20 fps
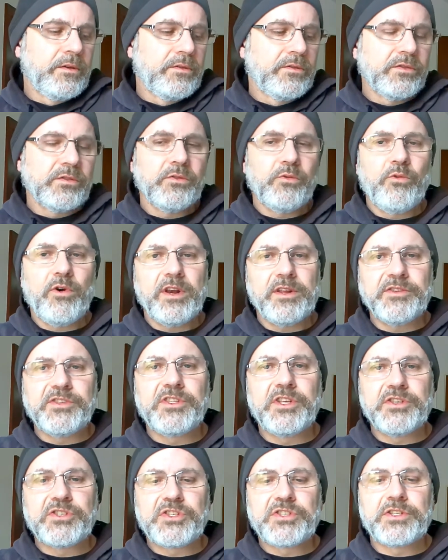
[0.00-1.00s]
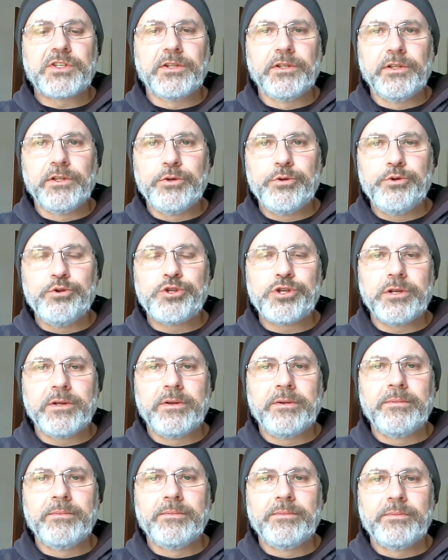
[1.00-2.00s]
So what is this
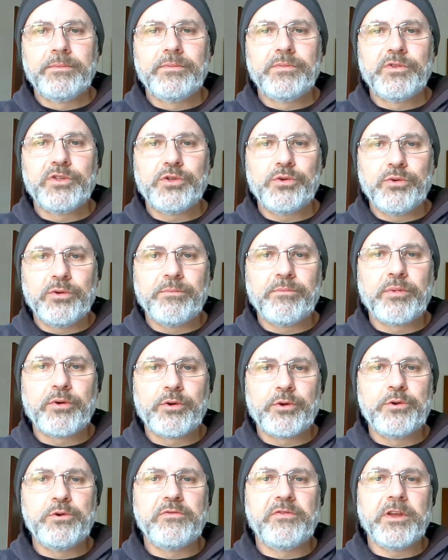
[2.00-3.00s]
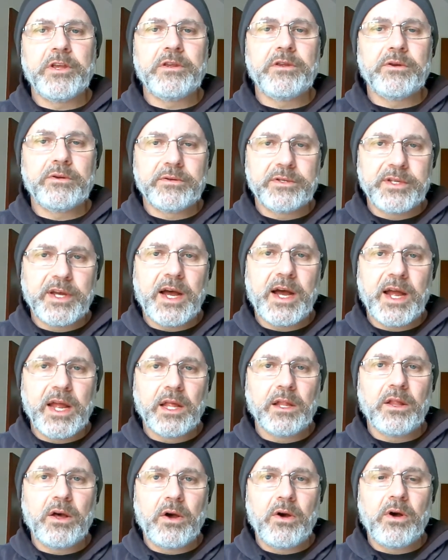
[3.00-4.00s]
solution to improving your
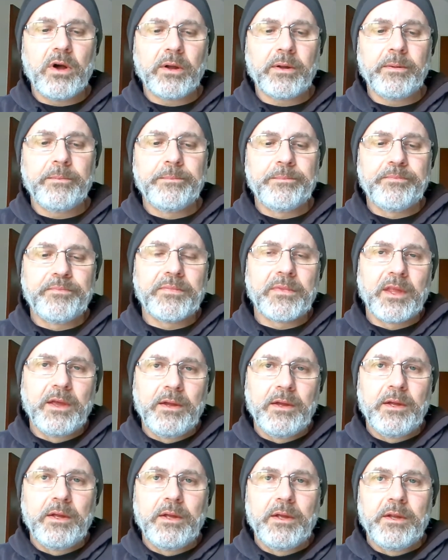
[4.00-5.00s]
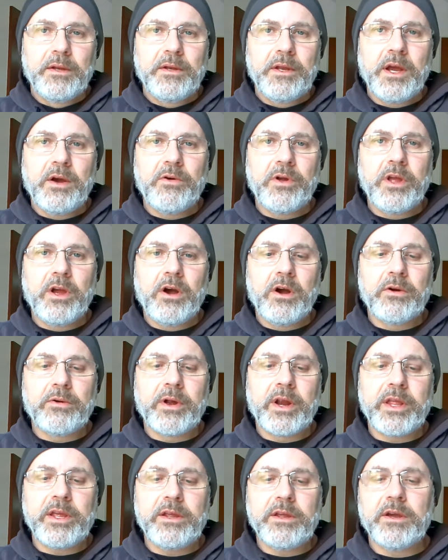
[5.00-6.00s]
dialogue? Now, we
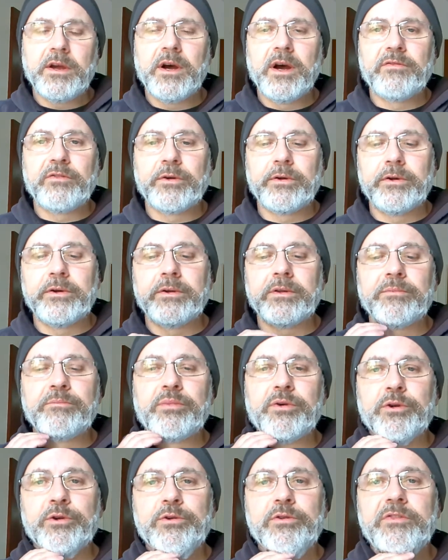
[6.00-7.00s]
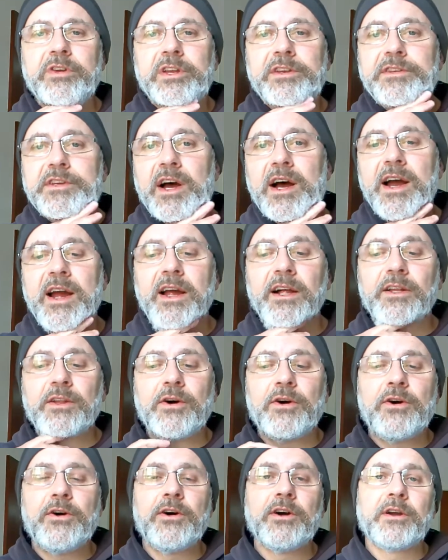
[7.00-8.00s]
already covered improving
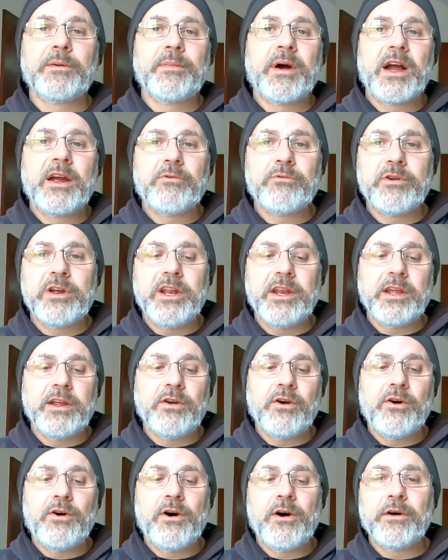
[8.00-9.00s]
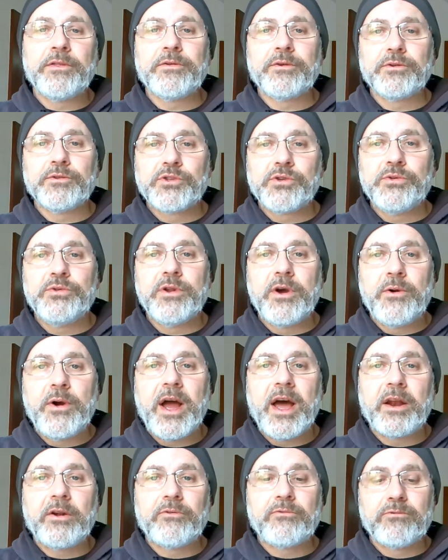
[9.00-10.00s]
dialogue by reading authors who know
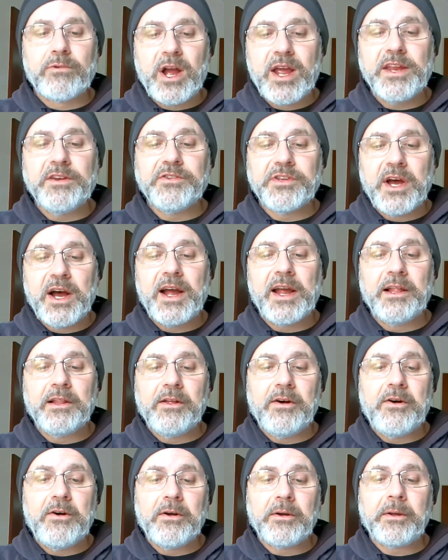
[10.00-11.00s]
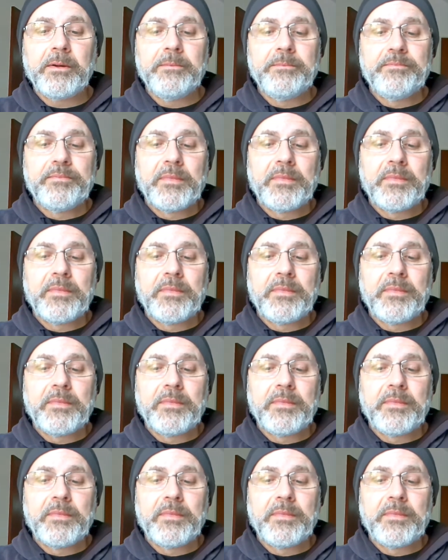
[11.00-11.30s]
how to write dialogue.